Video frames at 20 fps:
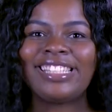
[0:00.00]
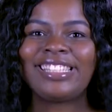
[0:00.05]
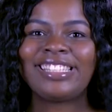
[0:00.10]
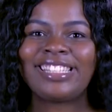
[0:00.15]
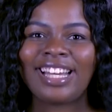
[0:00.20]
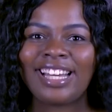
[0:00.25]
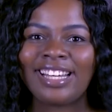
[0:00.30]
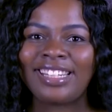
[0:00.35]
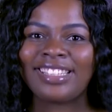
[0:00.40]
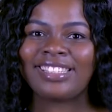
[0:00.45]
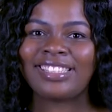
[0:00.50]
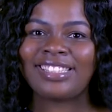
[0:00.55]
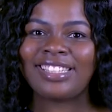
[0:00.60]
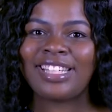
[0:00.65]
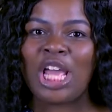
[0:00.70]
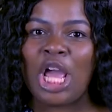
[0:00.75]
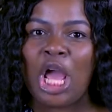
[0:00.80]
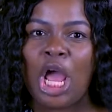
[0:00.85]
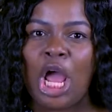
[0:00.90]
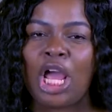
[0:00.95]
it does.
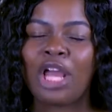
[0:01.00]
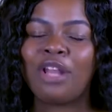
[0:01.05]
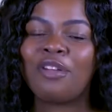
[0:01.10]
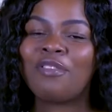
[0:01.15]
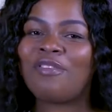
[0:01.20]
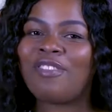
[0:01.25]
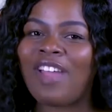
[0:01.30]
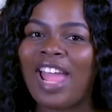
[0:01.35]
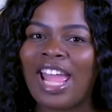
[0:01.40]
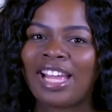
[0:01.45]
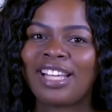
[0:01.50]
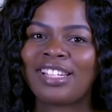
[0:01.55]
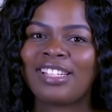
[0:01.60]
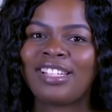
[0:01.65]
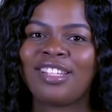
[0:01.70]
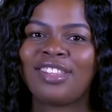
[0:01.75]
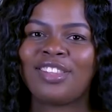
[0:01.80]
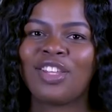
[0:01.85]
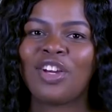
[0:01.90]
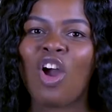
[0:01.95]
In
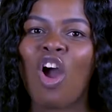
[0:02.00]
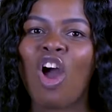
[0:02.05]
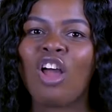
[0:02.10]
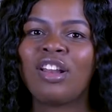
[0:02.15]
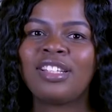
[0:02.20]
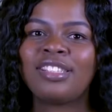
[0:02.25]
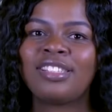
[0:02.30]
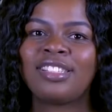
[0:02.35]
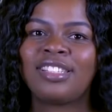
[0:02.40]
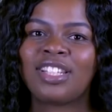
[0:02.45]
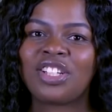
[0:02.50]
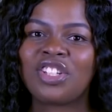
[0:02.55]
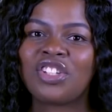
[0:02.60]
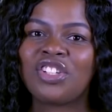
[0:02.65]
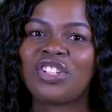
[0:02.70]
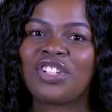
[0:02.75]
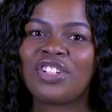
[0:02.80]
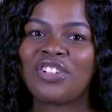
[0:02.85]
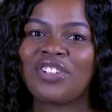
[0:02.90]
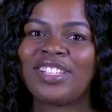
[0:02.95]
fact, the Collins
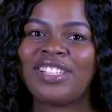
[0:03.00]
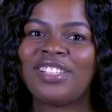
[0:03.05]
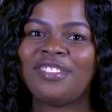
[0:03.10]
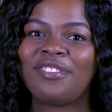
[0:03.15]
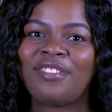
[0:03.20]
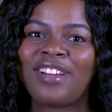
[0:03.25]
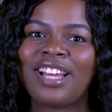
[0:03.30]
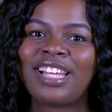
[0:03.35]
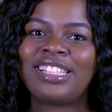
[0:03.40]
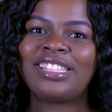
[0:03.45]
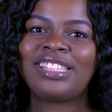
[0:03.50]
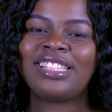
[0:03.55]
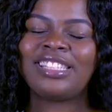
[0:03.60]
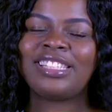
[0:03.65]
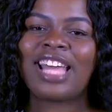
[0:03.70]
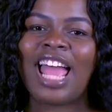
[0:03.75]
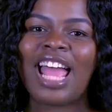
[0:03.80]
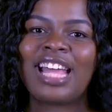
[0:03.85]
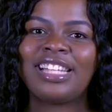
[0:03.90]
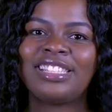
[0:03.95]
Dictionary defines
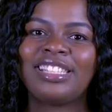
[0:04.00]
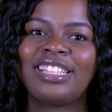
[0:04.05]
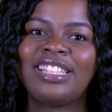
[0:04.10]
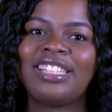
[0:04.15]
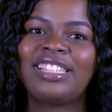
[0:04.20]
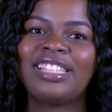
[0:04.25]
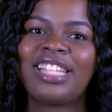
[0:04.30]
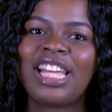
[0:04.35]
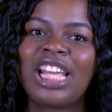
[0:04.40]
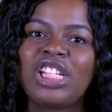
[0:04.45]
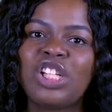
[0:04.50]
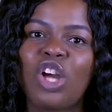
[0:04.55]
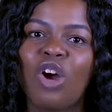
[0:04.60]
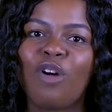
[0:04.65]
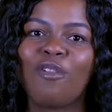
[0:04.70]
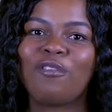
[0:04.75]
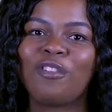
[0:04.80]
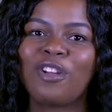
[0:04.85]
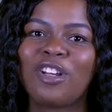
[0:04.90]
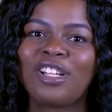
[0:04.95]
it as the state
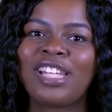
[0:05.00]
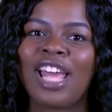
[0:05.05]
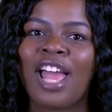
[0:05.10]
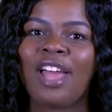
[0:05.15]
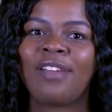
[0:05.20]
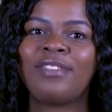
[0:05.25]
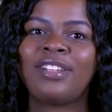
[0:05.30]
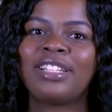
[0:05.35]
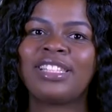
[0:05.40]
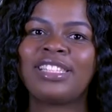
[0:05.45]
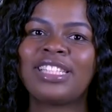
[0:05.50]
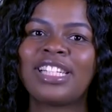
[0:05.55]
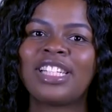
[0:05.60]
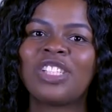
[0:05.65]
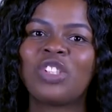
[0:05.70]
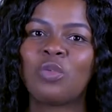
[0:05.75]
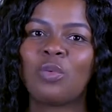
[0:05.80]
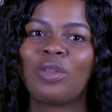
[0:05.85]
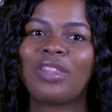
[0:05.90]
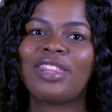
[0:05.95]
of not having
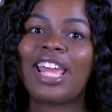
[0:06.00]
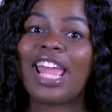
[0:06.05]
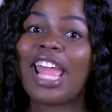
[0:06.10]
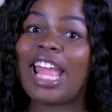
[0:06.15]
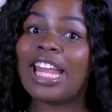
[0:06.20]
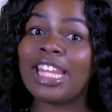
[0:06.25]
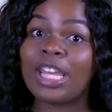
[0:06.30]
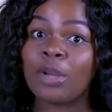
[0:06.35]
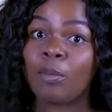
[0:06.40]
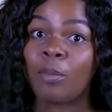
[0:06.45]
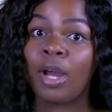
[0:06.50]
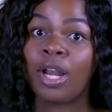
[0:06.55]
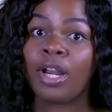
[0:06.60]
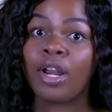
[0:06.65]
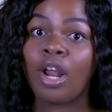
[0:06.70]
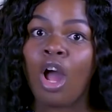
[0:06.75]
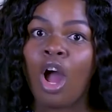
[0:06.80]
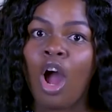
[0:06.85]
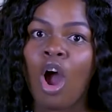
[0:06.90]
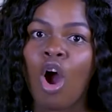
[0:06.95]
sex with
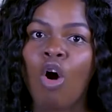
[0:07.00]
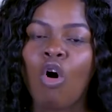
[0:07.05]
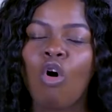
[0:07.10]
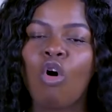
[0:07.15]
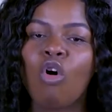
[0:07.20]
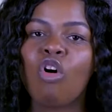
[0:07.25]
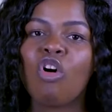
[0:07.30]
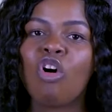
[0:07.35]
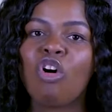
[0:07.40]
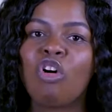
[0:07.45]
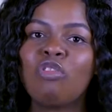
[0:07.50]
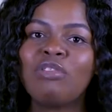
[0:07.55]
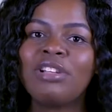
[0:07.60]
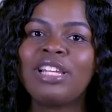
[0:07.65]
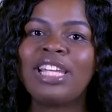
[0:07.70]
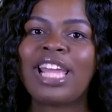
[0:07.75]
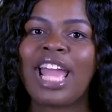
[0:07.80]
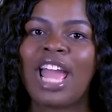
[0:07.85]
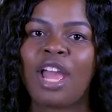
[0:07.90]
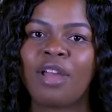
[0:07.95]
anyone or
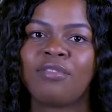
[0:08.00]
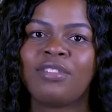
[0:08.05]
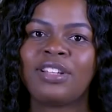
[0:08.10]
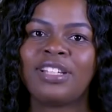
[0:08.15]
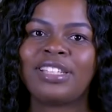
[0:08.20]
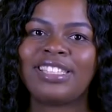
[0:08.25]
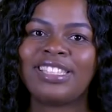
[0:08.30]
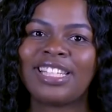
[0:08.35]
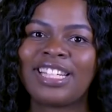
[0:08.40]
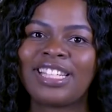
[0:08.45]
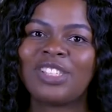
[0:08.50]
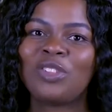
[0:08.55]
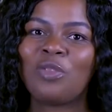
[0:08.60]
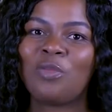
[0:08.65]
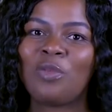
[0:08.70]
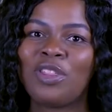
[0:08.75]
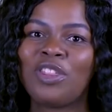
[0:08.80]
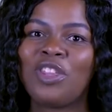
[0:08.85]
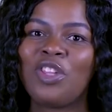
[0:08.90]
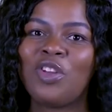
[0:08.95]
only having
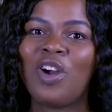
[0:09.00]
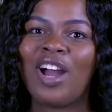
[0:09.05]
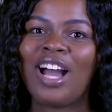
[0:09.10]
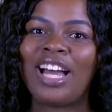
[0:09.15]
sex with your